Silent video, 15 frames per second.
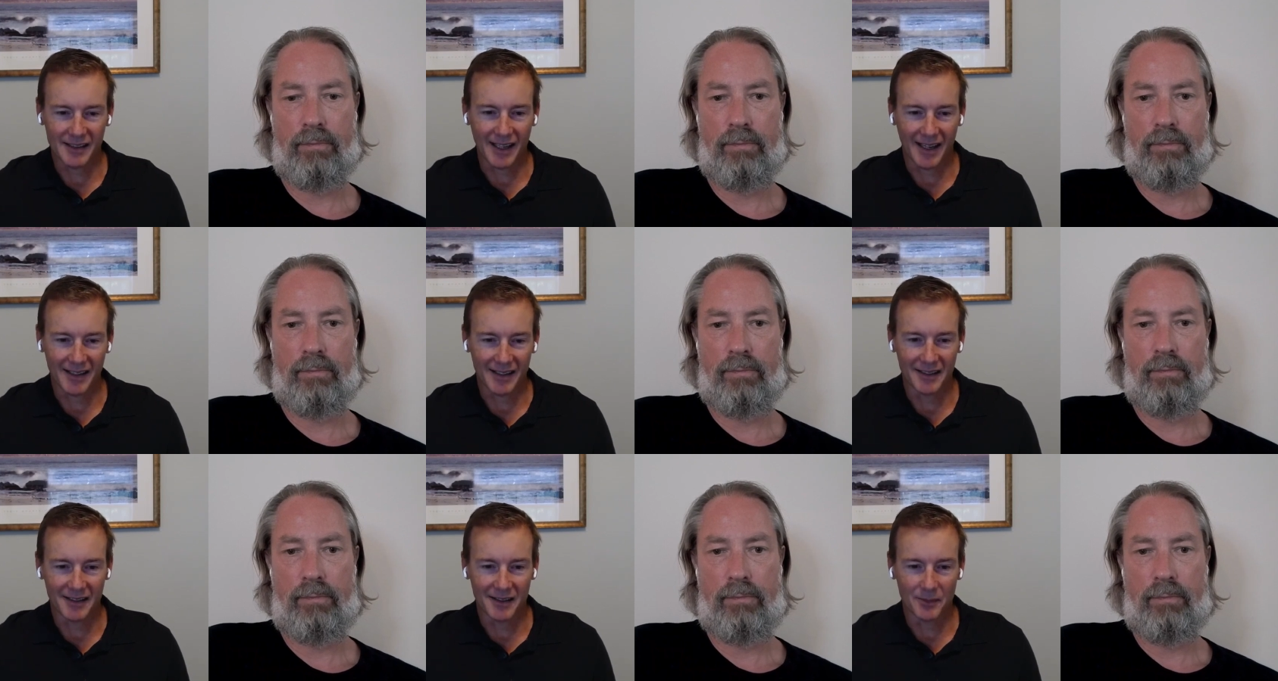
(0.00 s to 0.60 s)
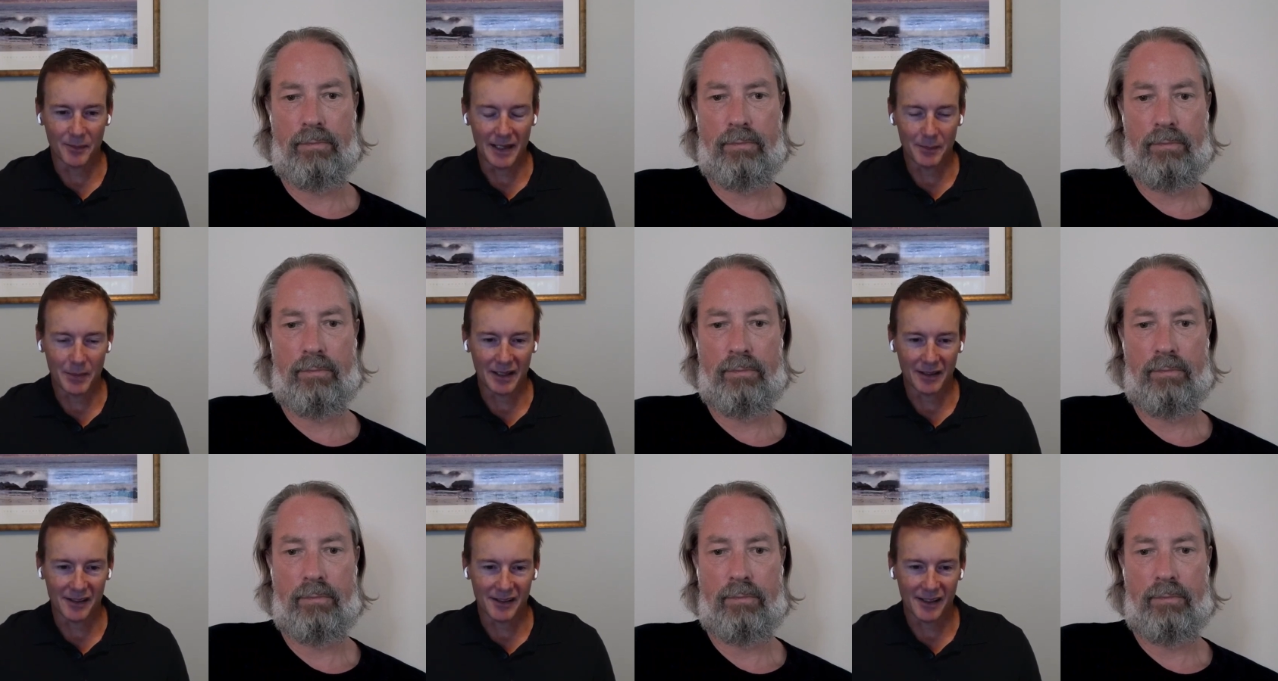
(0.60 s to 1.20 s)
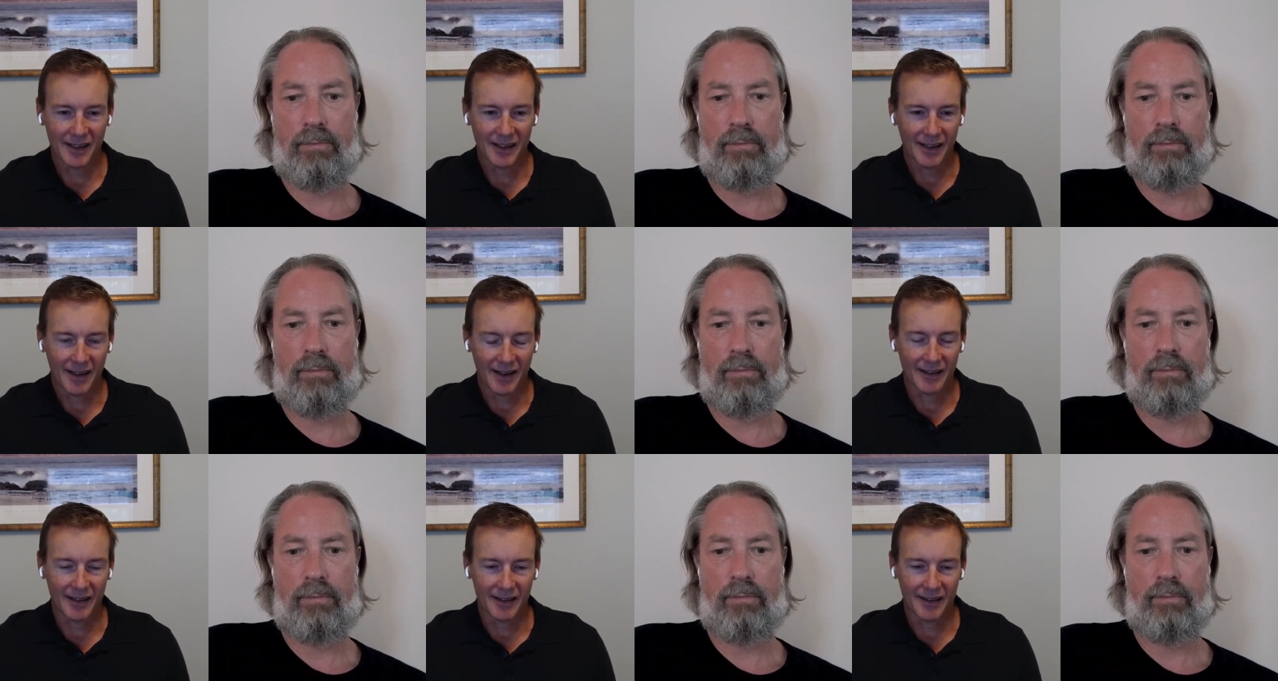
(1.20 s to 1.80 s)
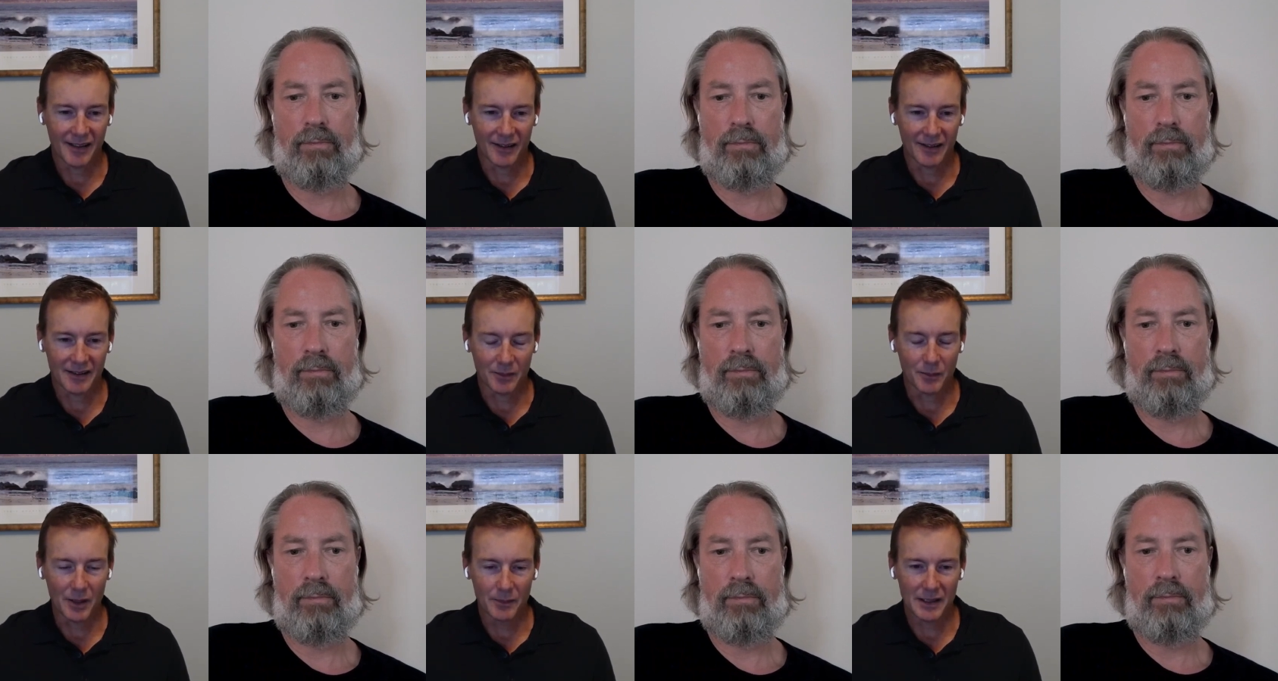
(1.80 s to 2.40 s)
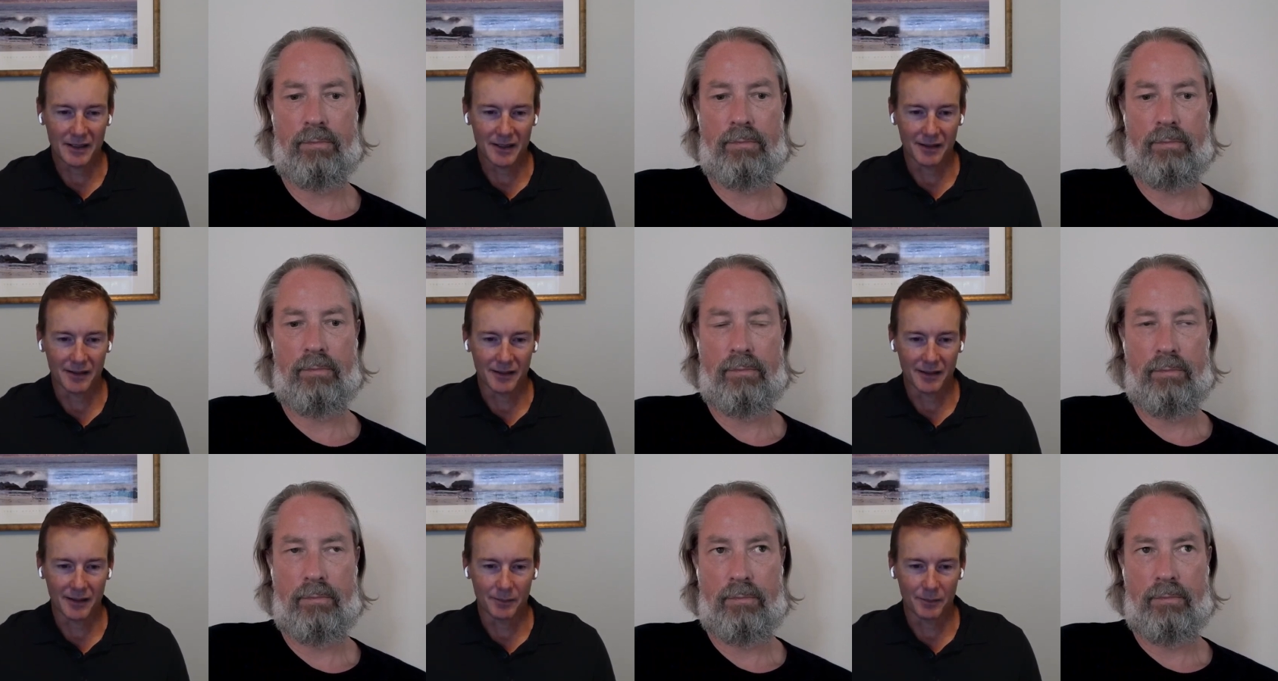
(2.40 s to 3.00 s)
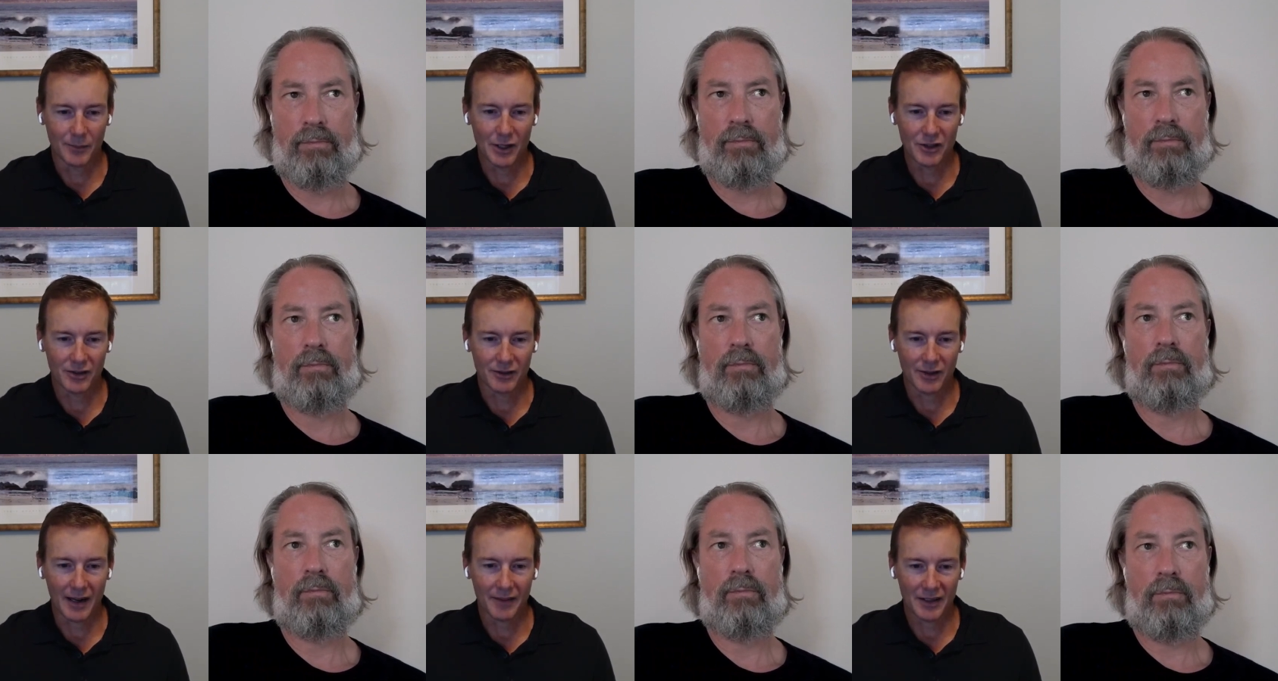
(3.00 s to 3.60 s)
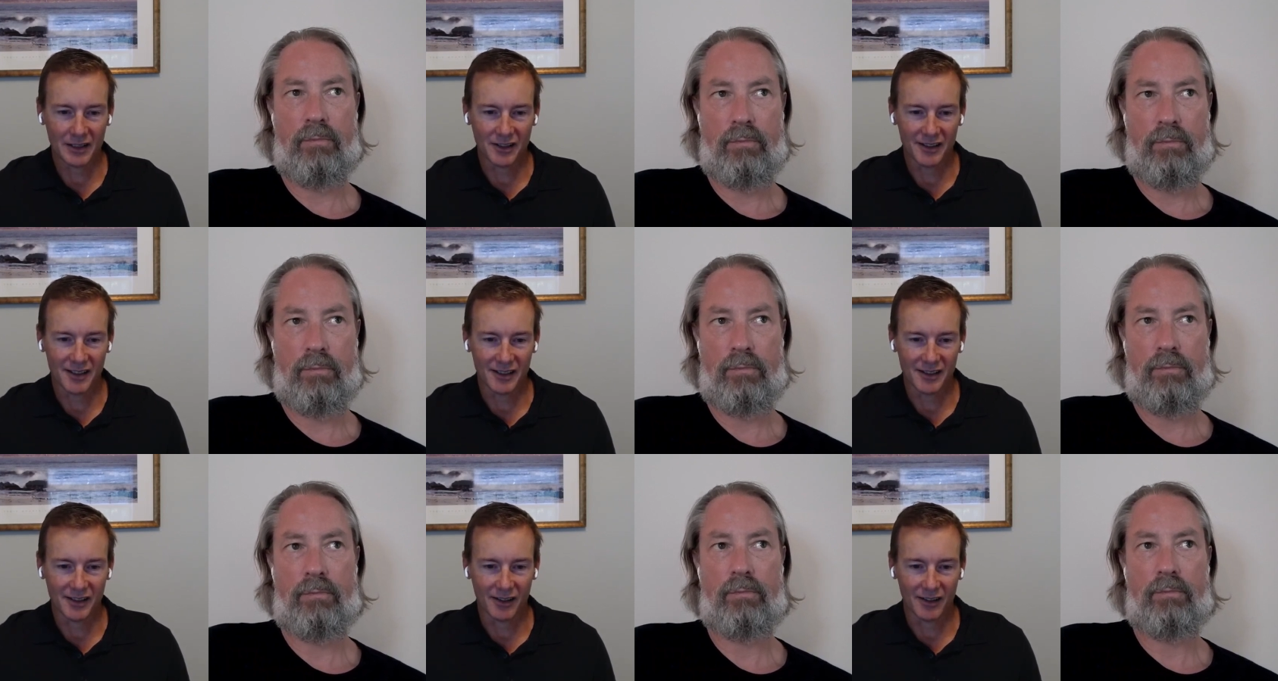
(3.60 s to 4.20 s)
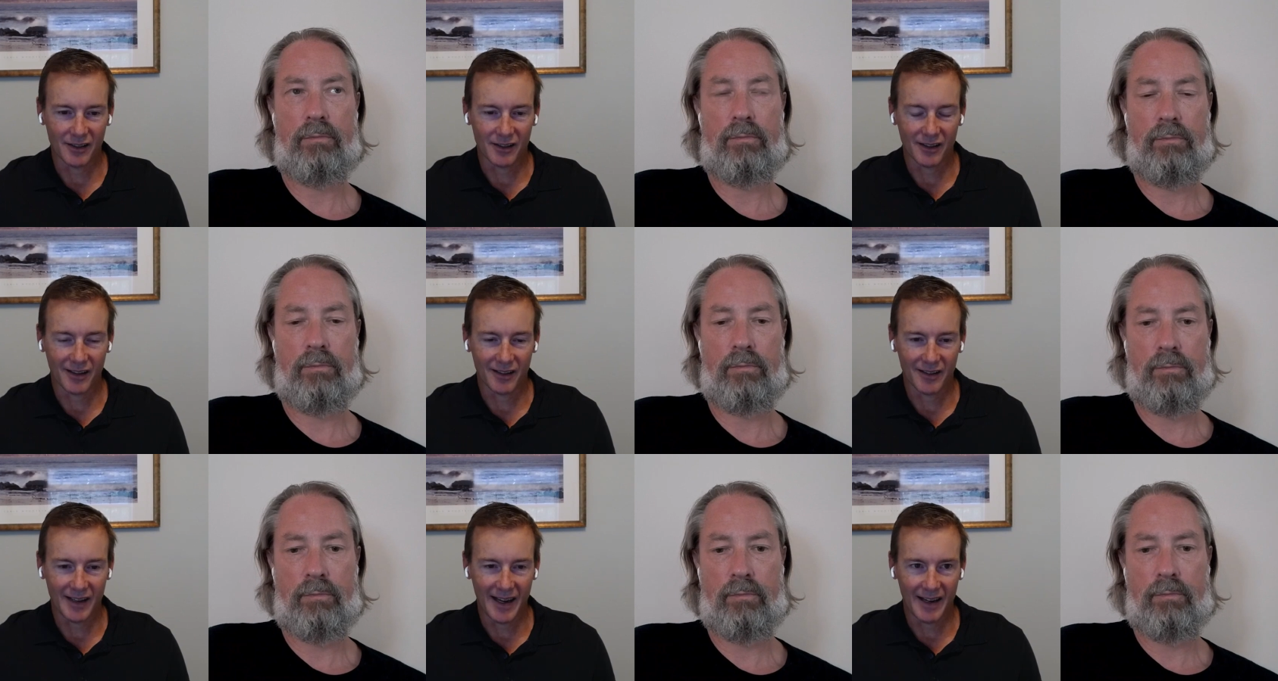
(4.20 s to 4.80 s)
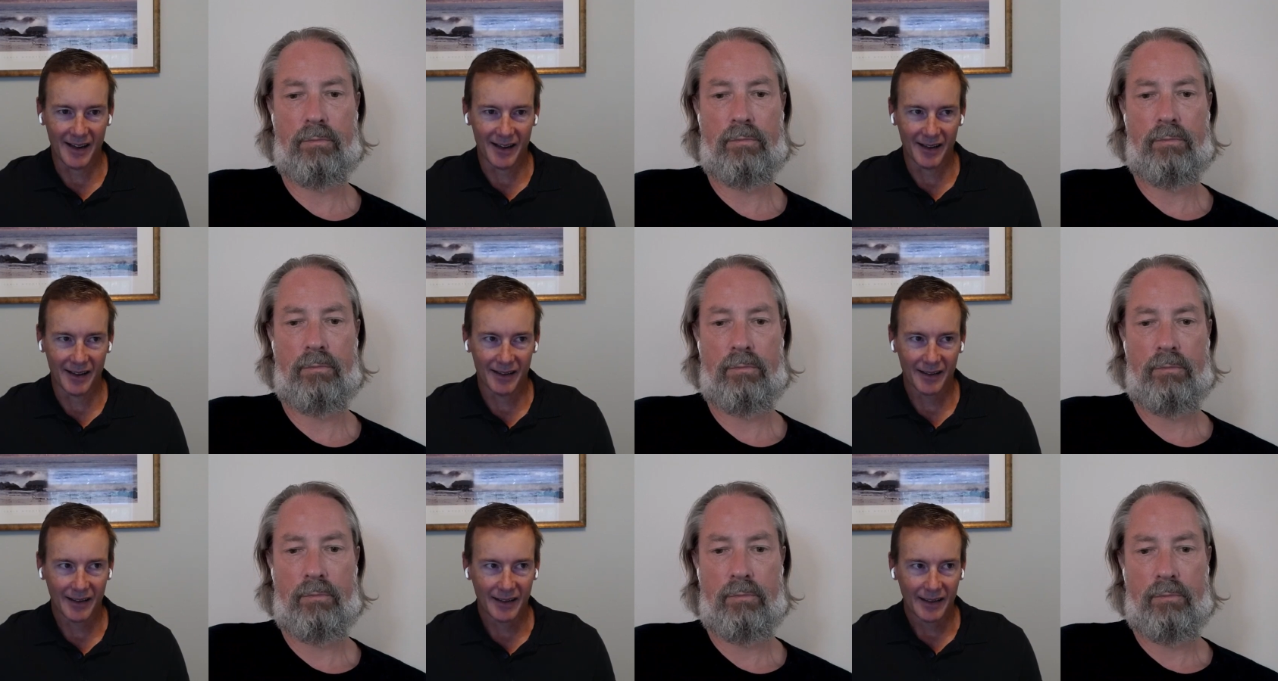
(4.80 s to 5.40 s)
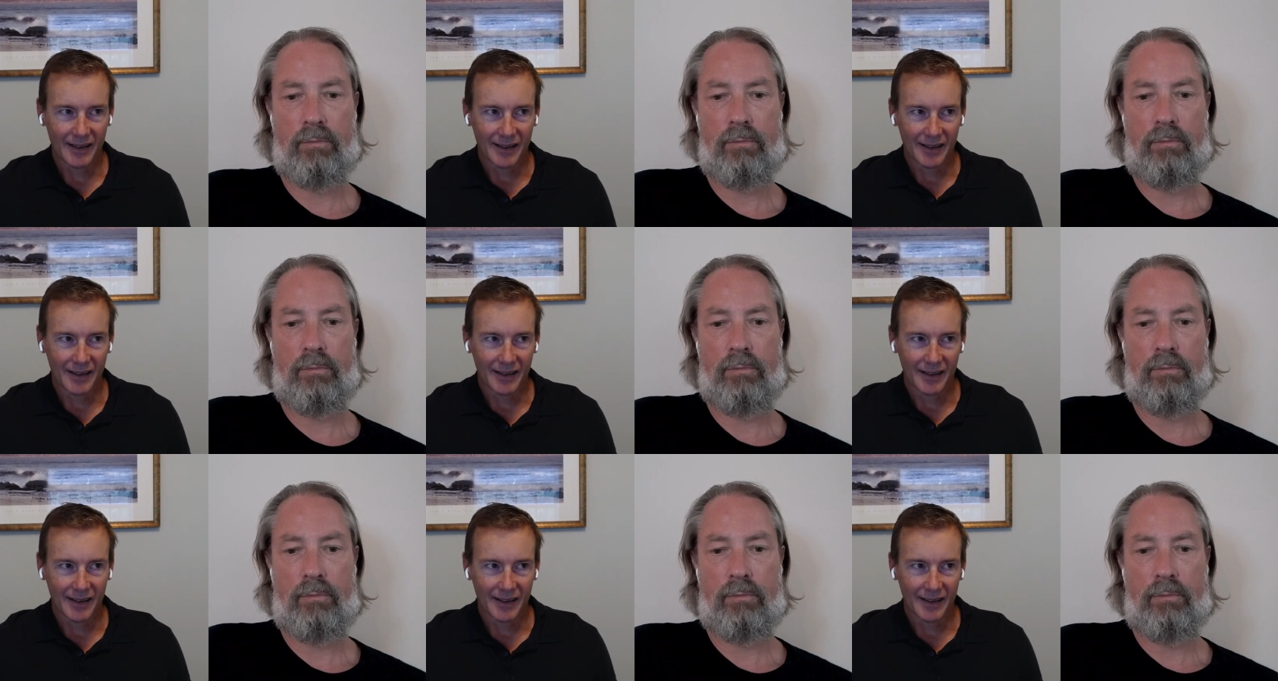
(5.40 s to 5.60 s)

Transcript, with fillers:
Speaker 1: that's really exciting to me because, at the moment, motion graphics artists are